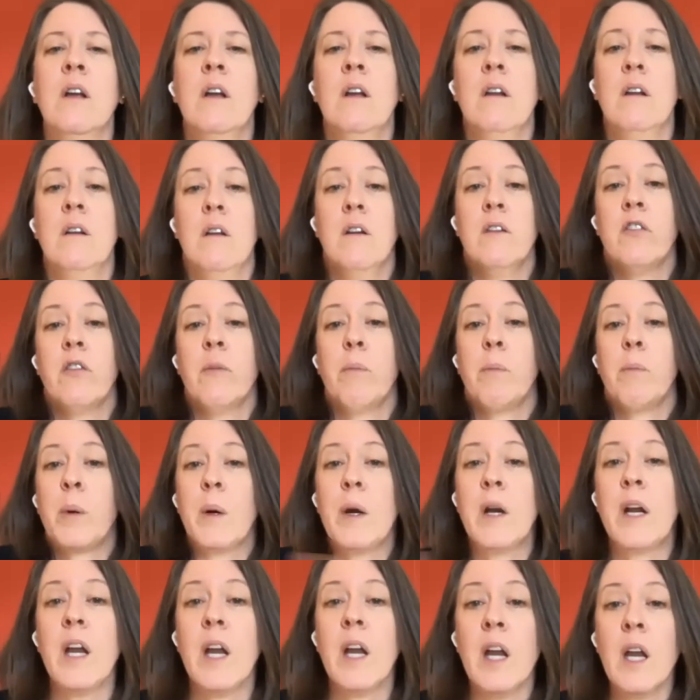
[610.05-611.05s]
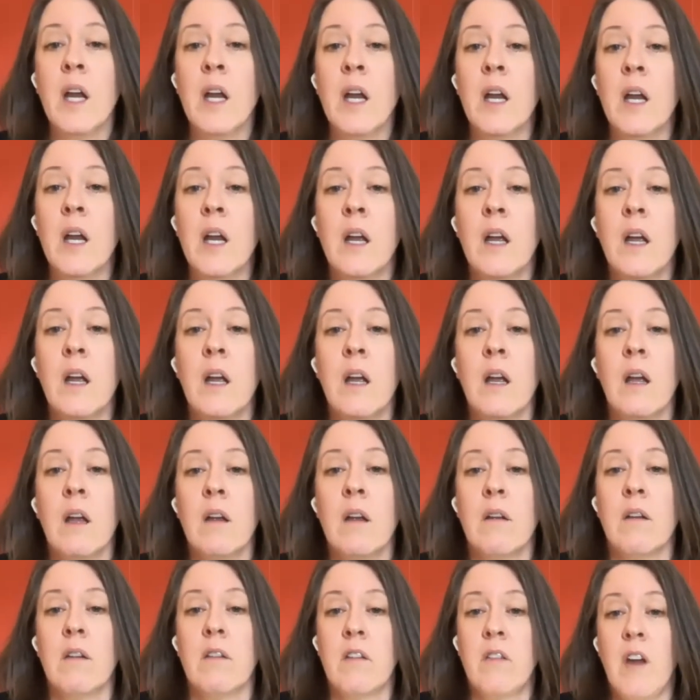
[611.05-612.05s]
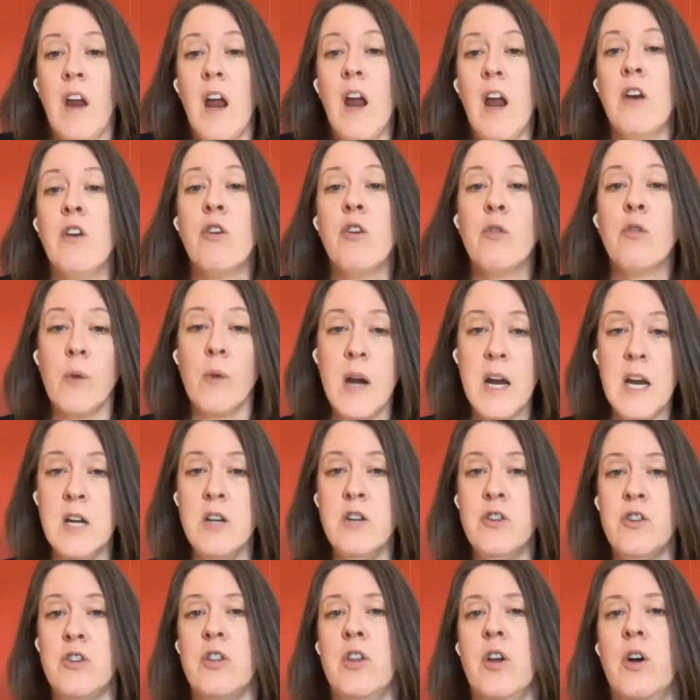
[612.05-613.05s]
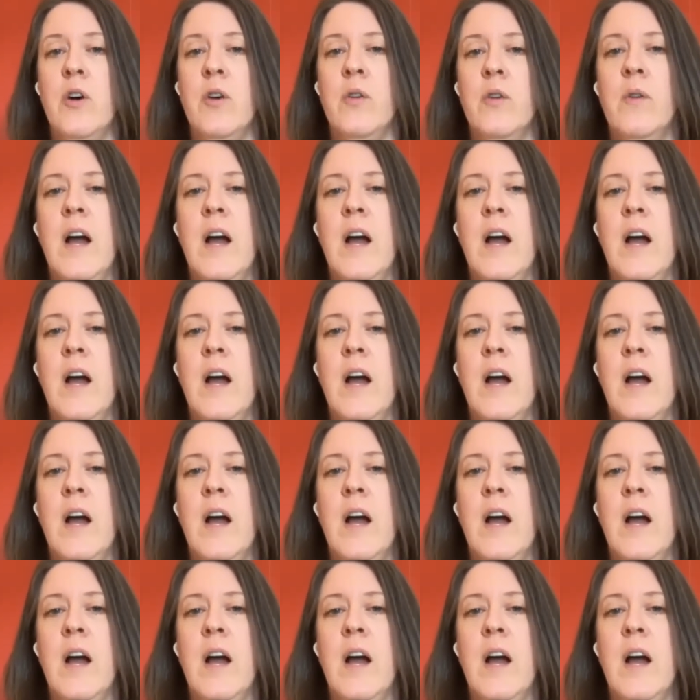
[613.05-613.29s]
There's a pretty standard range though,